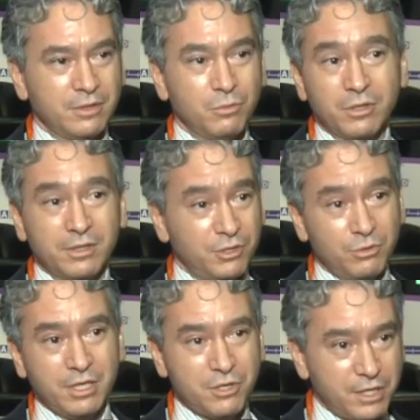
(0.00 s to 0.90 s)
the work that
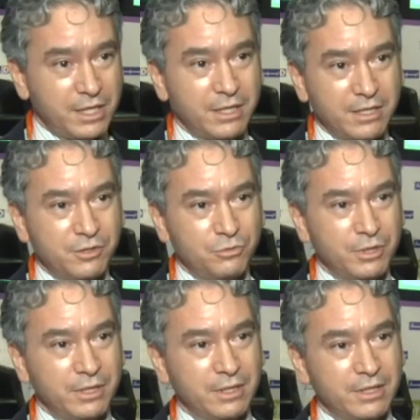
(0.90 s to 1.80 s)
UNHCR is
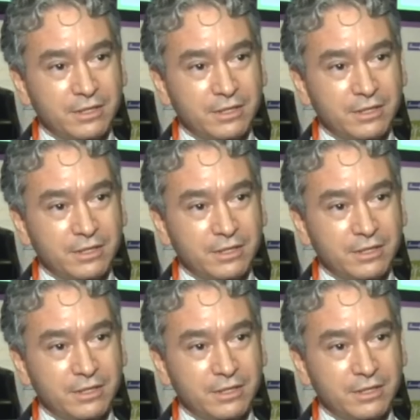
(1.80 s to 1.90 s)
doing and